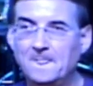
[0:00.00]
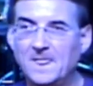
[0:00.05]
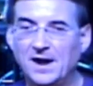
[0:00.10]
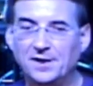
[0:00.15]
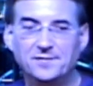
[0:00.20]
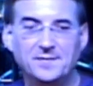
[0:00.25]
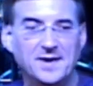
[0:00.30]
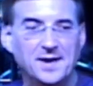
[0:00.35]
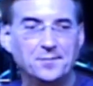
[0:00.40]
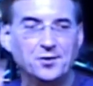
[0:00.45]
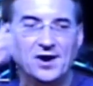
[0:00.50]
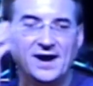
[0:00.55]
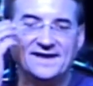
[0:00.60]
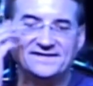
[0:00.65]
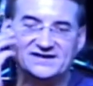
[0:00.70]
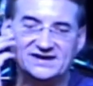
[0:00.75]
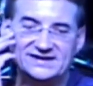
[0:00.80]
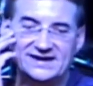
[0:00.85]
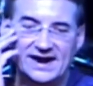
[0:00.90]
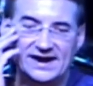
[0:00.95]
I remember
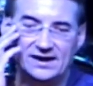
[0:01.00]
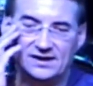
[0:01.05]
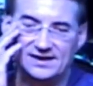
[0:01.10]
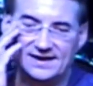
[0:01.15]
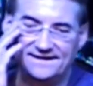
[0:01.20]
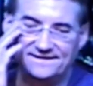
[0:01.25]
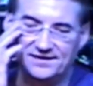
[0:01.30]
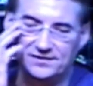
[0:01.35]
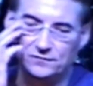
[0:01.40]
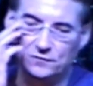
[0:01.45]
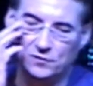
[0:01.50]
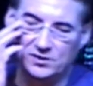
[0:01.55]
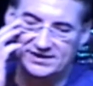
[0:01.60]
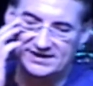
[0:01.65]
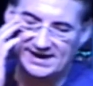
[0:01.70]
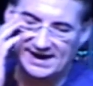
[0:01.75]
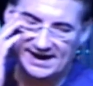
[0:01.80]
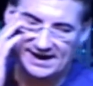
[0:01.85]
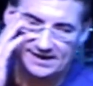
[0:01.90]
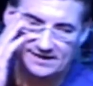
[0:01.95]
after 9/11
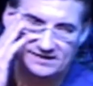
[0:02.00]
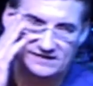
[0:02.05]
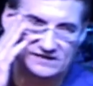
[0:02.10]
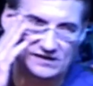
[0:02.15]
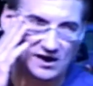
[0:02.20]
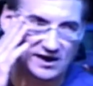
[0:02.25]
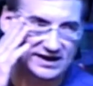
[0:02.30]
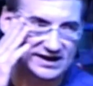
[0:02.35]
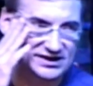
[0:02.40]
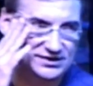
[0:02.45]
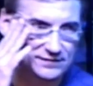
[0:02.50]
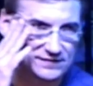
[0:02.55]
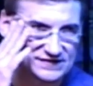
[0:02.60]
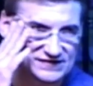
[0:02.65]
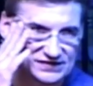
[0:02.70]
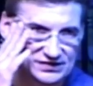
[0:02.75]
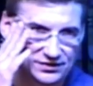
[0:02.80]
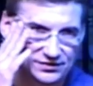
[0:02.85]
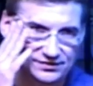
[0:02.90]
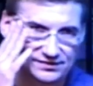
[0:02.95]
one day talking to a
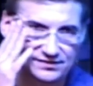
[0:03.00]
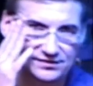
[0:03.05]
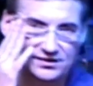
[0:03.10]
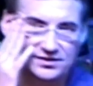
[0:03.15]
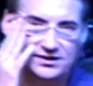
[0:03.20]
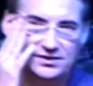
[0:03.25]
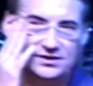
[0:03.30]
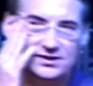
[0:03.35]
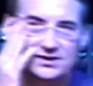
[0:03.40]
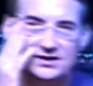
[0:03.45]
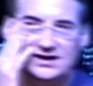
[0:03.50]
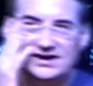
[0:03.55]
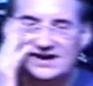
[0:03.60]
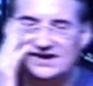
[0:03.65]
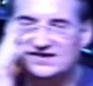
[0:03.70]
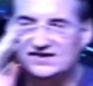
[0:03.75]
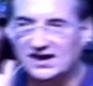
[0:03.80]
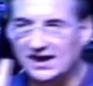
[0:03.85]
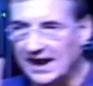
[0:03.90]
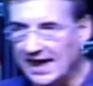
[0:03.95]
student.
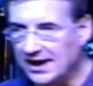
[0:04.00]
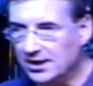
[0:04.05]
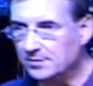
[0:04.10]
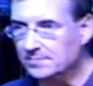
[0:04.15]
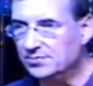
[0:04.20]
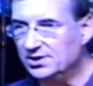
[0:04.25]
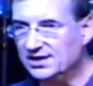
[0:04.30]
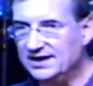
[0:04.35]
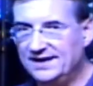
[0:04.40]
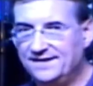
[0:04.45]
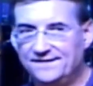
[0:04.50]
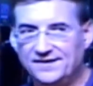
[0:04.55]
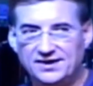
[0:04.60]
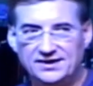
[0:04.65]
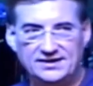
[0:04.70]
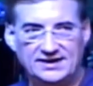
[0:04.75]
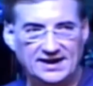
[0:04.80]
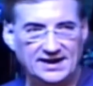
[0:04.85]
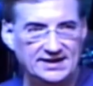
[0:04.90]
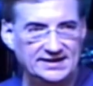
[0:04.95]
He said, I don't believe
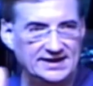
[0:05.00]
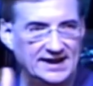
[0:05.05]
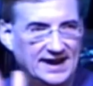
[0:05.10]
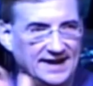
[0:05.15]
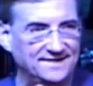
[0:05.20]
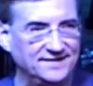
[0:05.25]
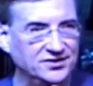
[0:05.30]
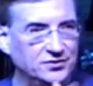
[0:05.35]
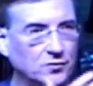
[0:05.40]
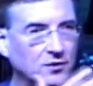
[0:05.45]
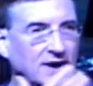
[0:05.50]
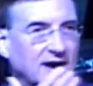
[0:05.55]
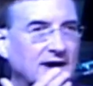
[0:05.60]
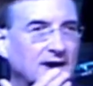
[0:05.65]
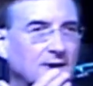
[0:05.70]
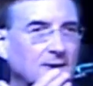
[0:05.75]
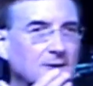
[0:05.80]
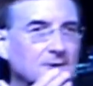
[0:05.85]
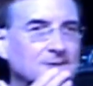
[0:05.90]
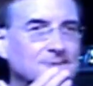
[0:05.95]
in heaven or
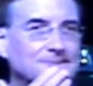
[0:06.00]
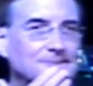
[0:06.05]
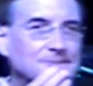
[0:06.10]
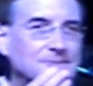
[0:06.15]
hell.